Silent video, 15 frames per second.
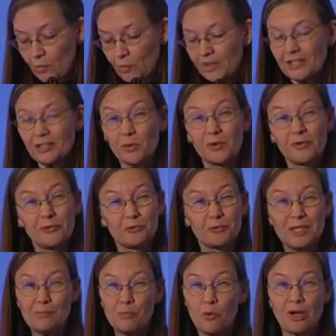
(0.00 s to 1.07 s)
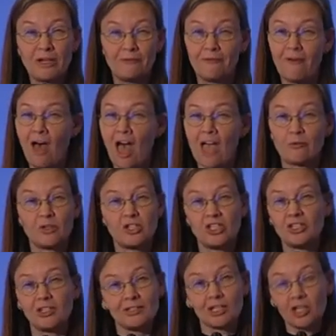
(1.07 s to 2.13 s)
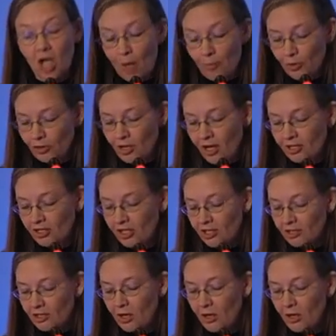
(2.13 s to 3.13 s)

with a score of 3.5, which is just a couple notches